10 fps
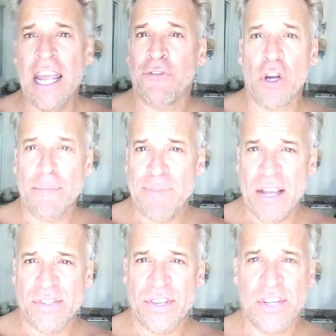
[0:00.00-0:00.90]
If you're a
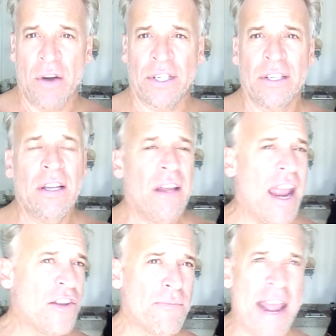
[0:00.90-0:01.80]
business owner
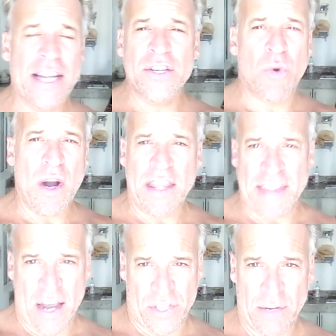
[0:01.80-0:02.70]
and you're making
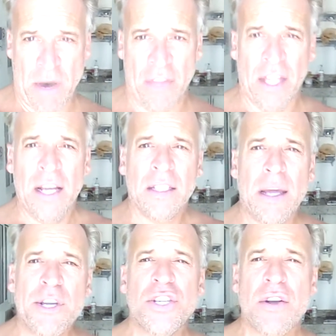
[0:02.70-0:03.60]
$20,000 a month,
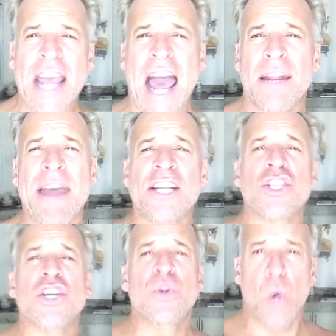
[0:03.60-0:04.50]
let me show you how to
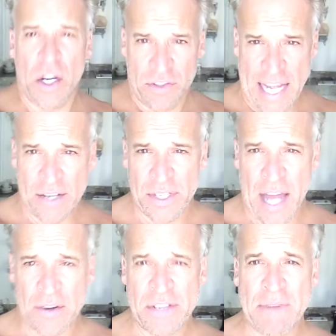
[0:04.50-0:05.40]
make
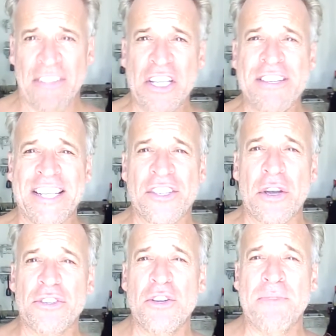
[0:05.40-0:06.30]
$200,000 a month using
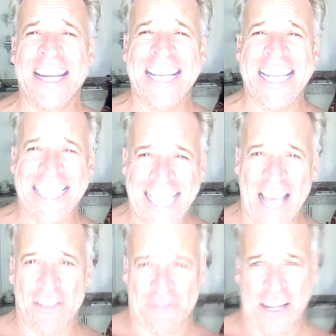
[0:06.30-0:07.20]
social media and
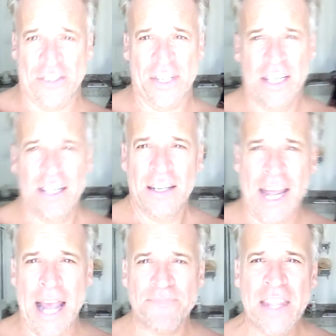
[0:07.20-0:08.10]
sales funnels,
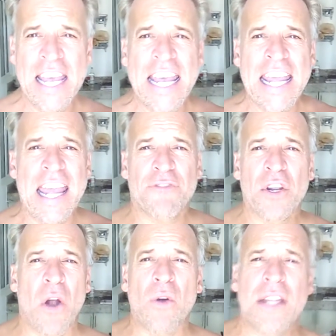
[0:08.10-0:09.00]
okay? If
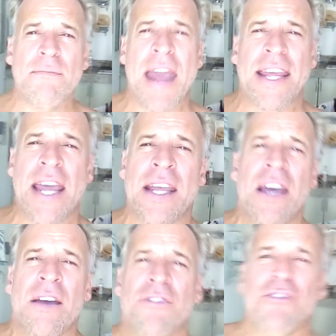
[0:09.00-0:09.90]
you're only
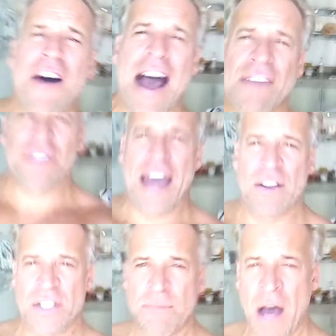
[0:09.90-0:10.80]
making
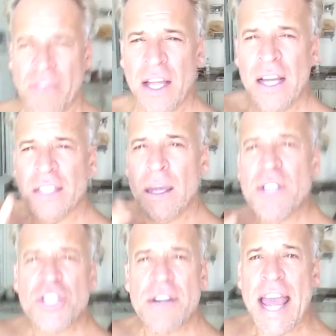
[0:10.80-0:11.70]
$5,000 a month, let
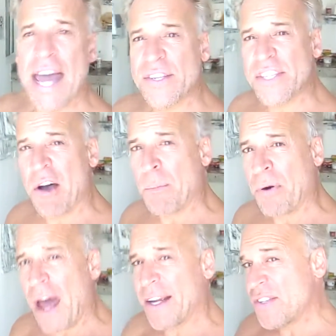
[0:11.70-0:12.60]
me show you how to sell
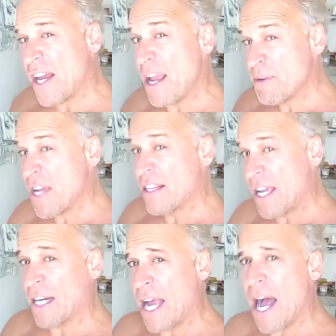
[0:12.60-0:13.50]
products on
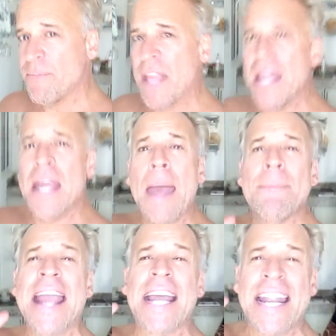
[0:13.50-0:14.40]
Amazon.com
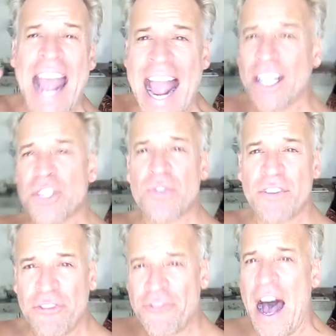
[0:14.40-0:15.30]
and make an
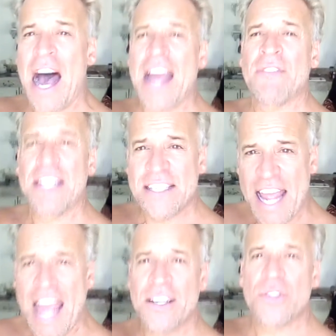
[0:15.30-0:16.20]
extra $5,000,
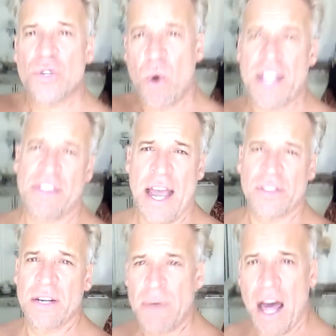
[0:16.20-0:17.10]
$10,000,
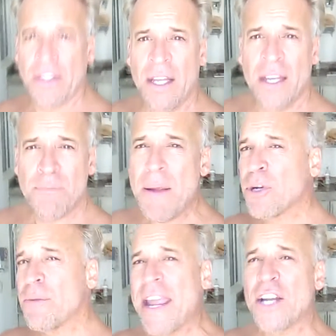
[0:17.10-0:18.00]
$20,000 a month.
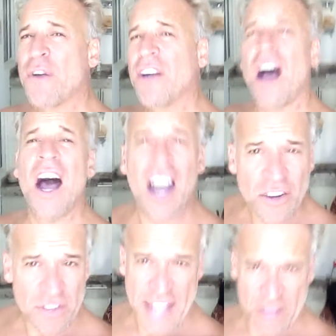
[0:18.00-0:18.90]
People are making over
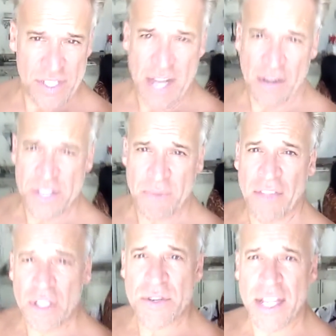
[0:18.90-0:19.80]
$100,000 a
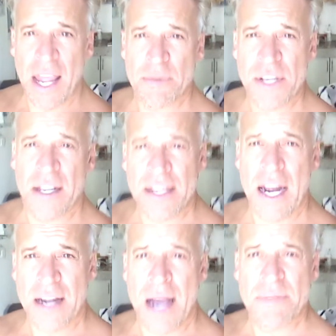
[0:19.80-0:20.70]
month using
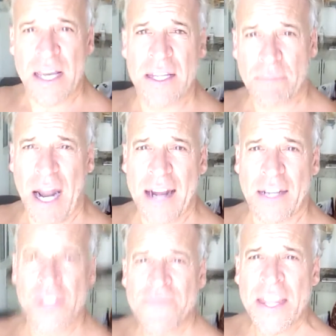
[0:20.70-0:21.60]
Amazon.com selling
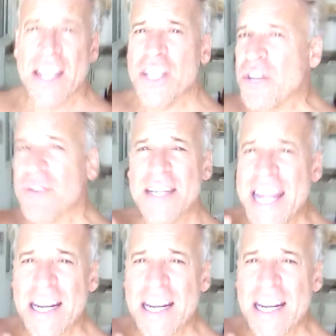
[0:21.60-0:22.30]
products. You don't